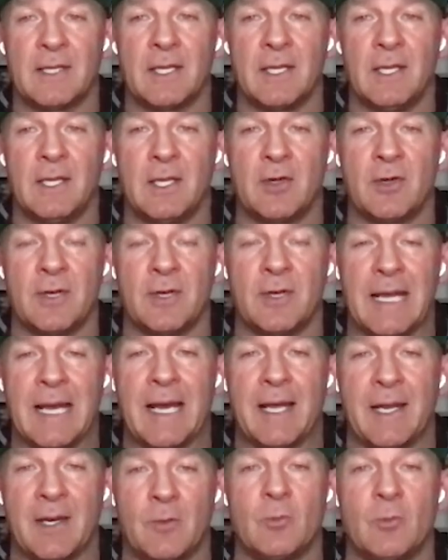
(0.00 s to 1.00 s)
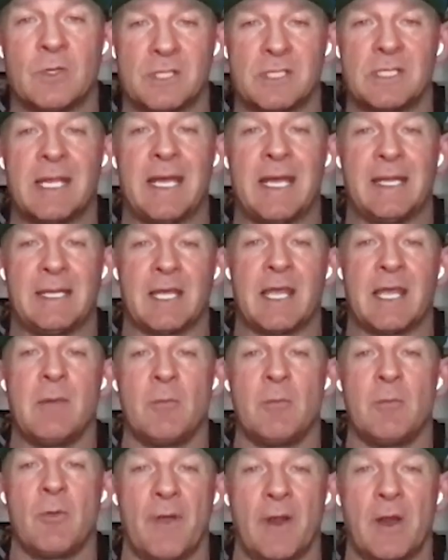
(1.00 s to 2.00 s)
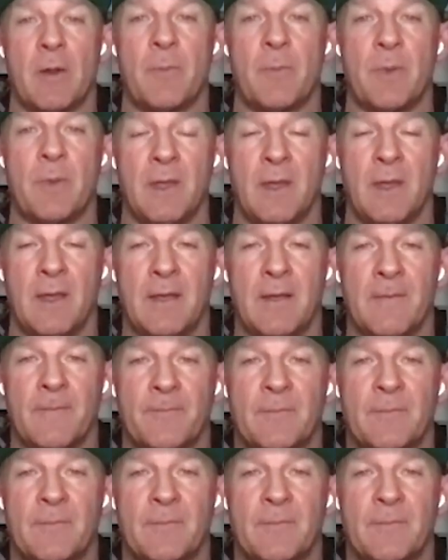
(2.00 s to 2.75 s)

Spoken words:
that he could not withstand the chemotherapy